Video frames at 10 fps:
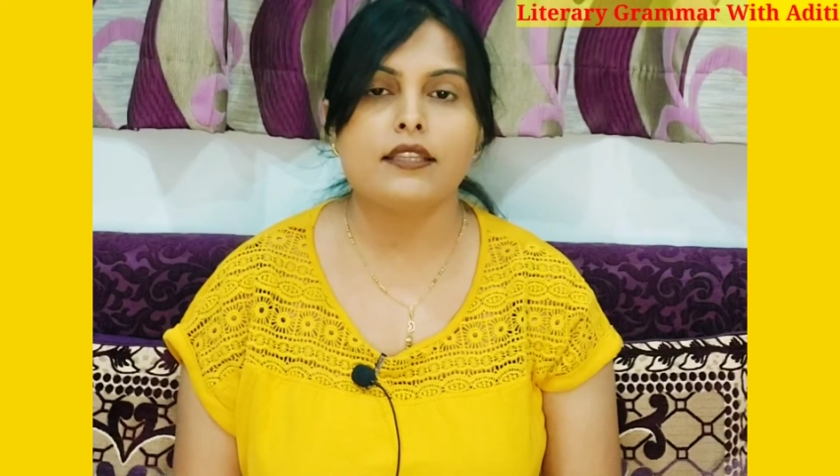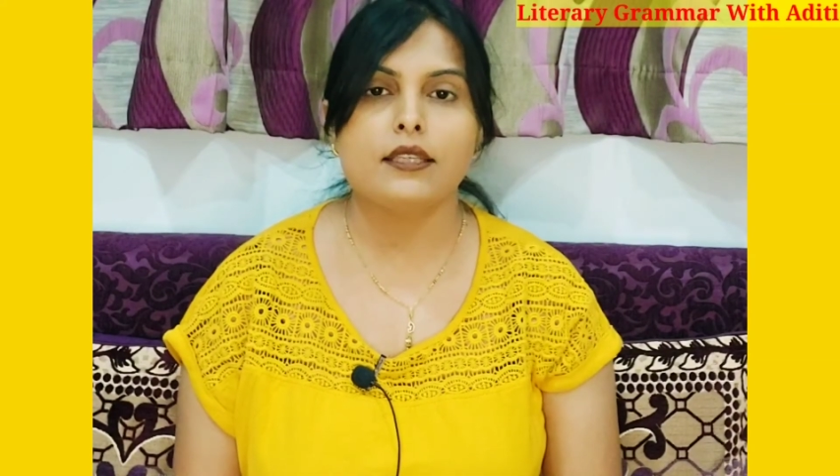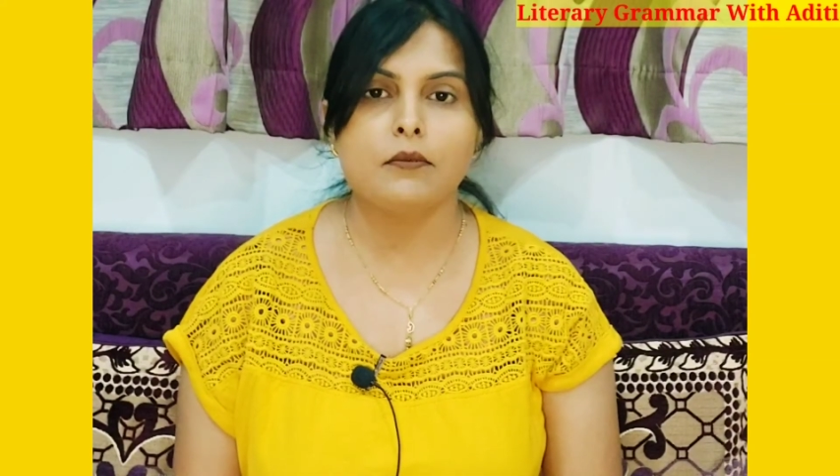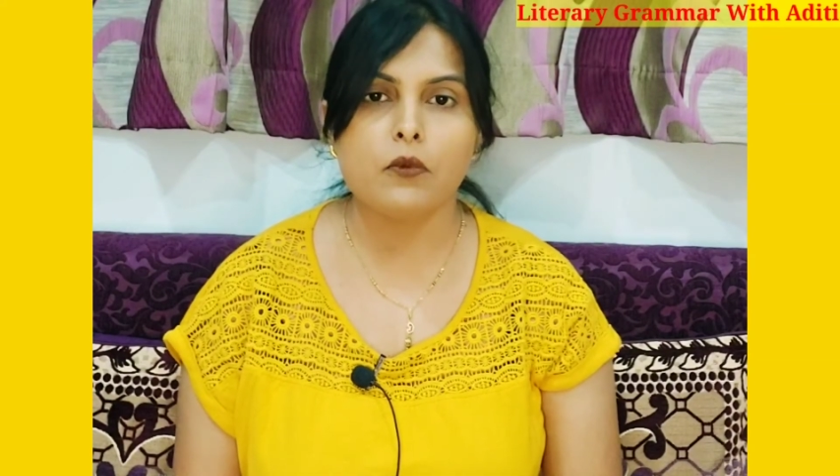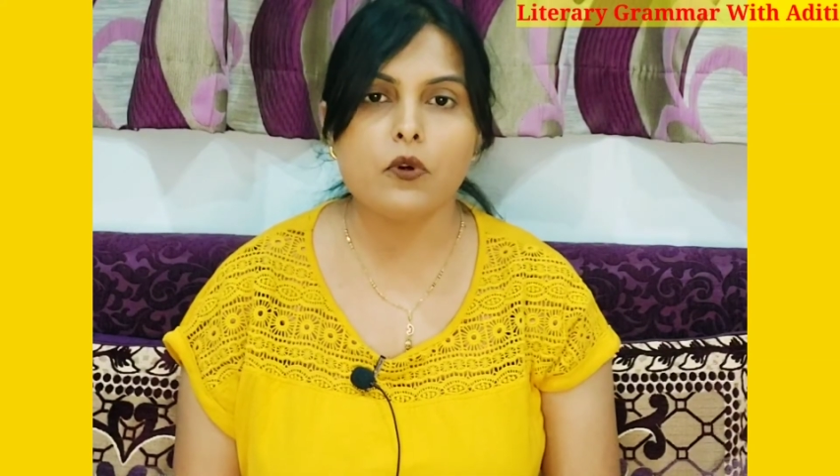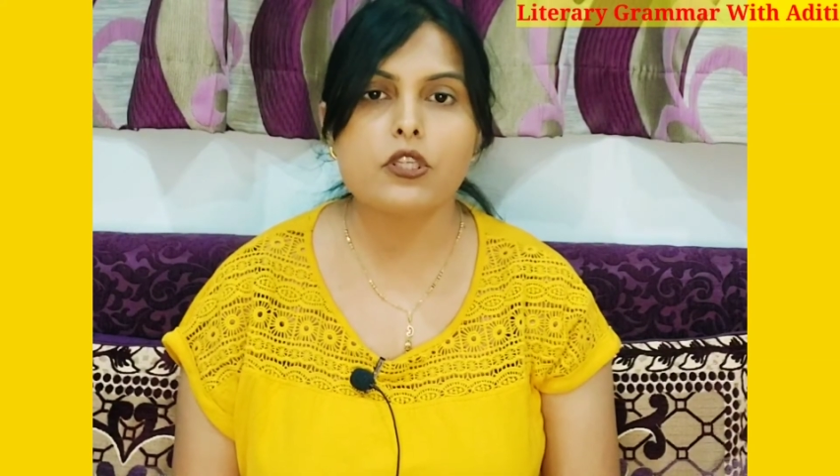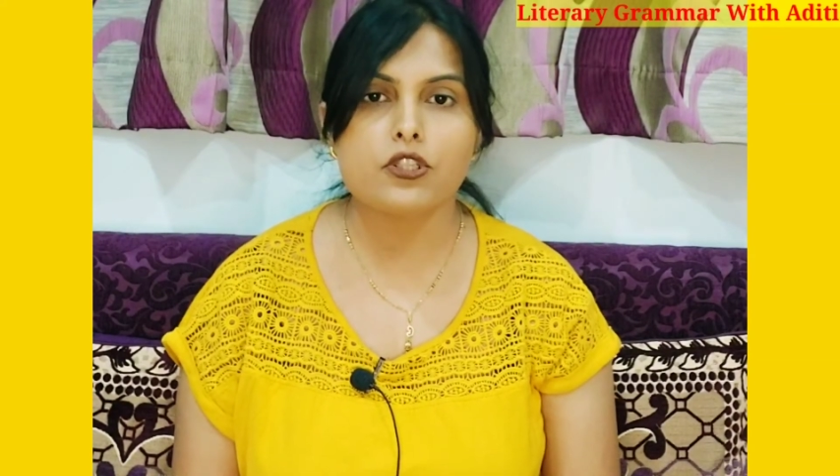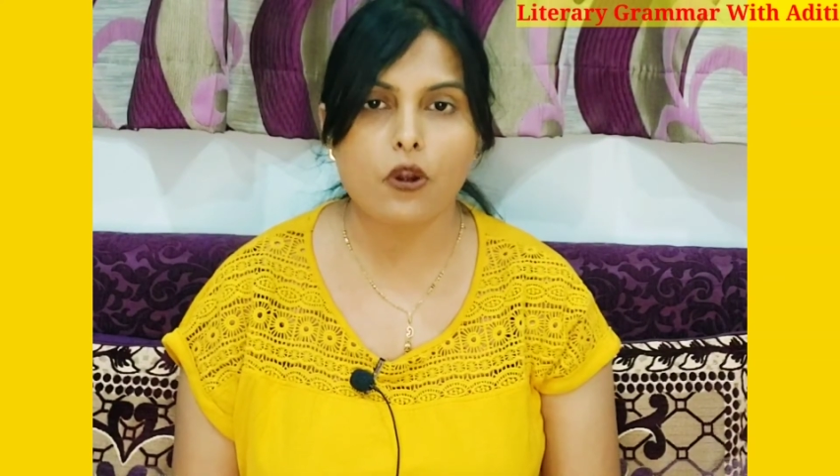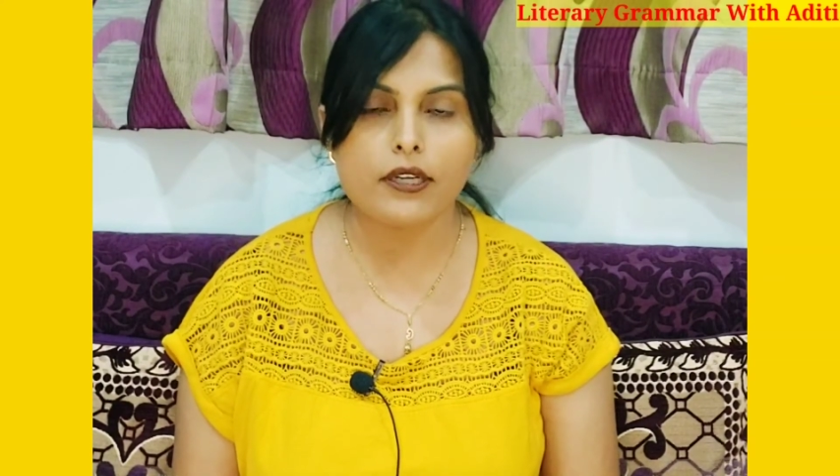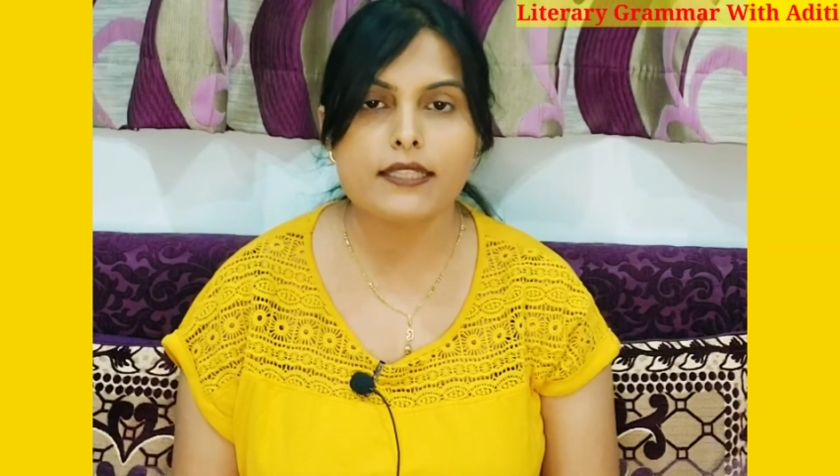The more
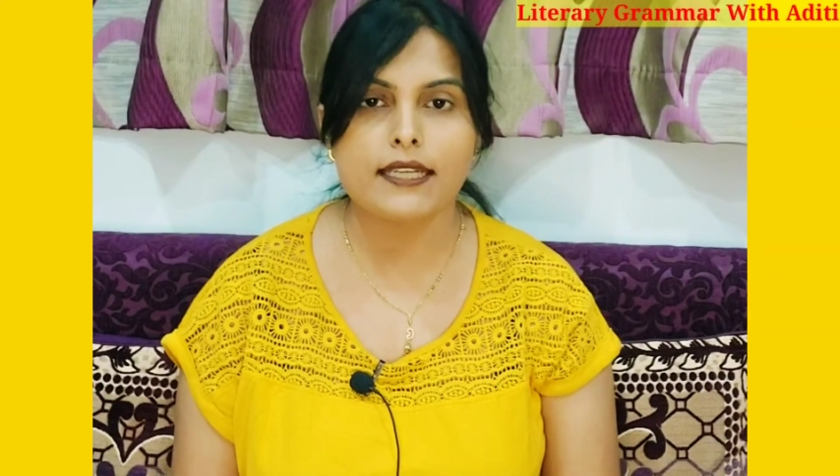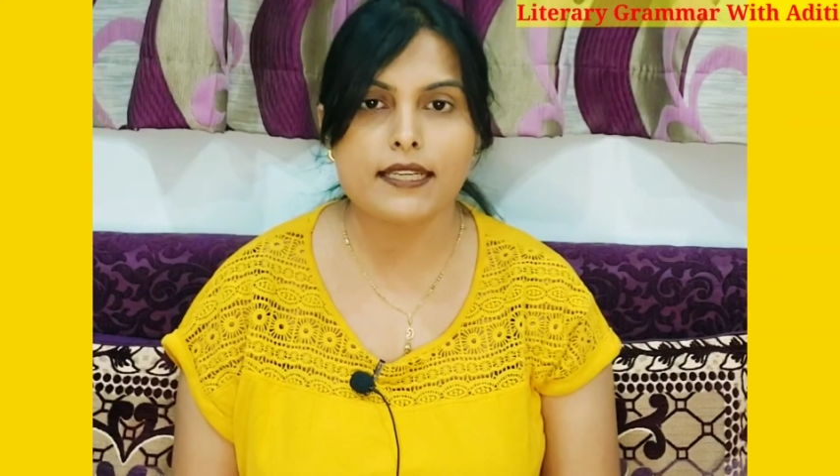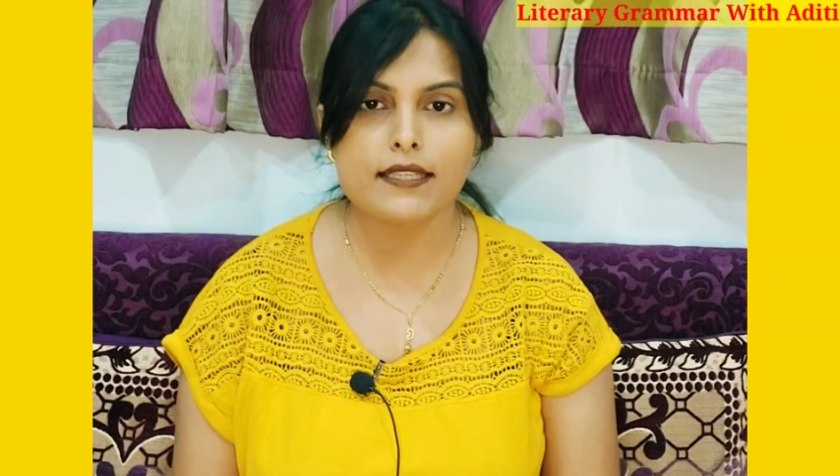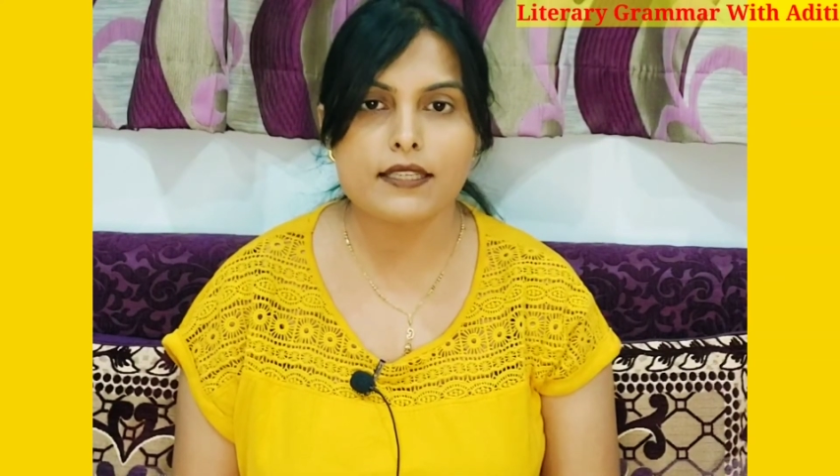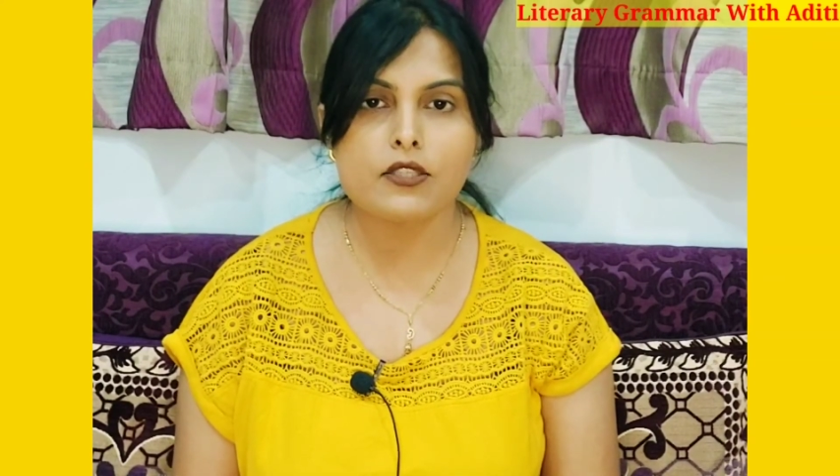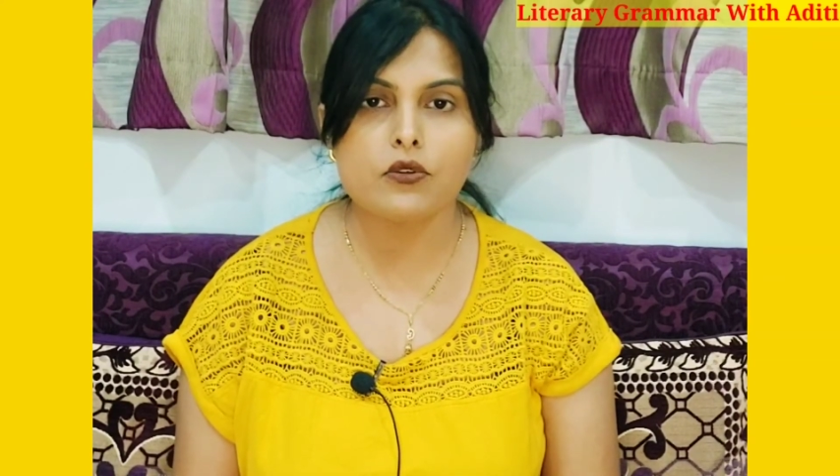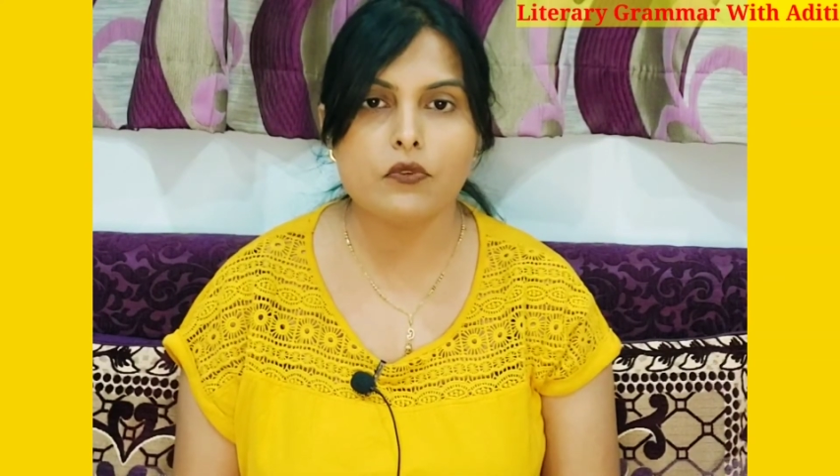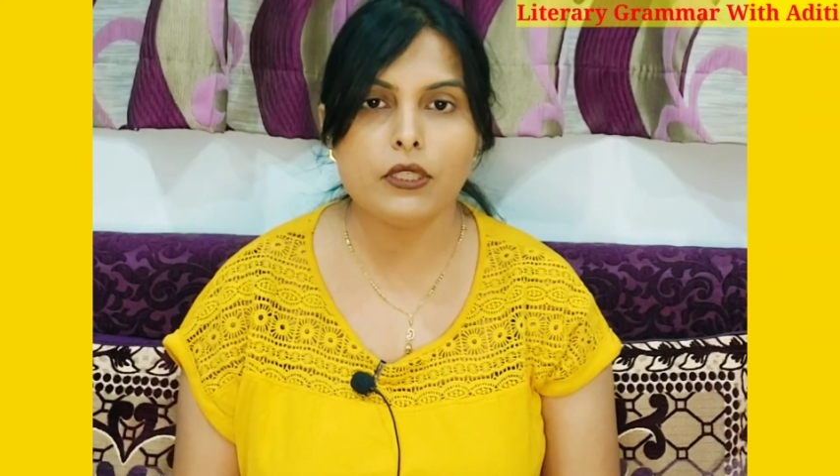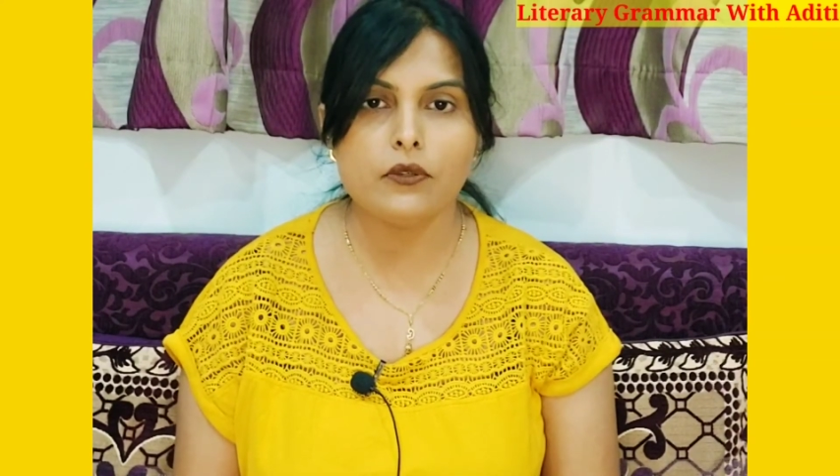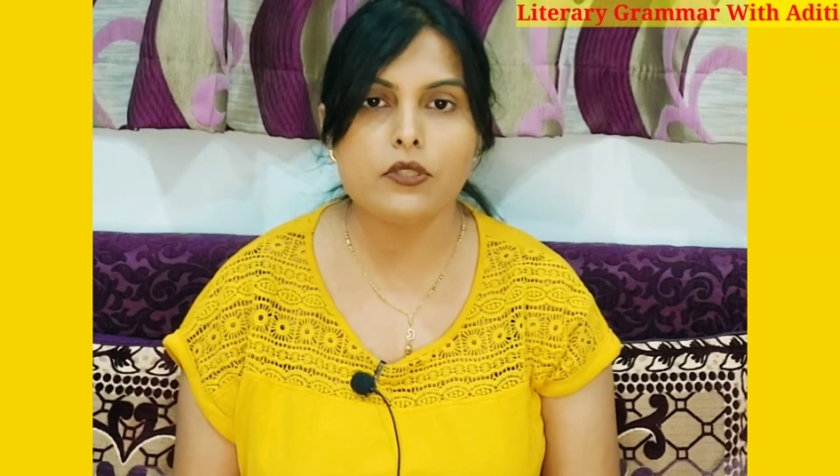short sentences you
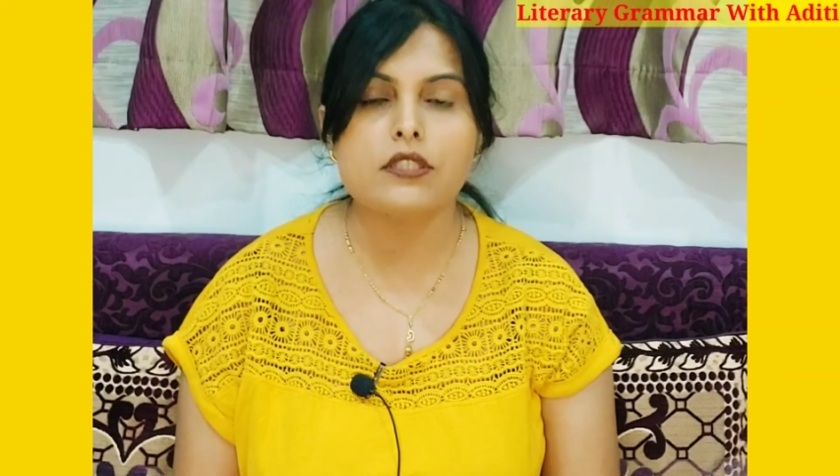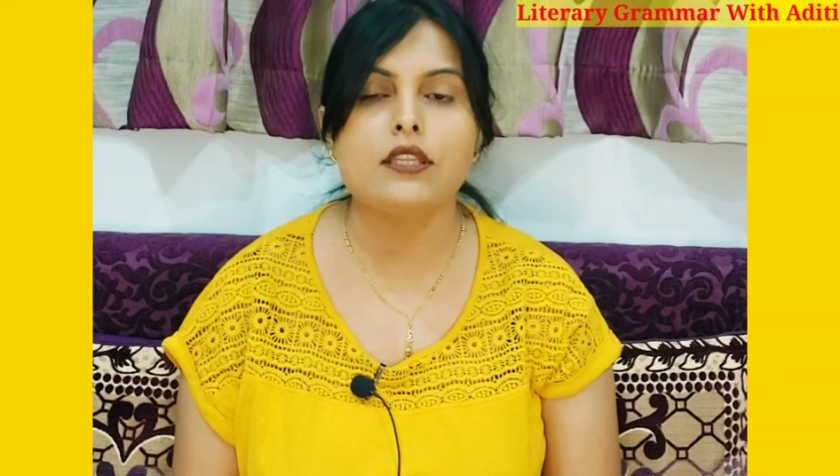will use,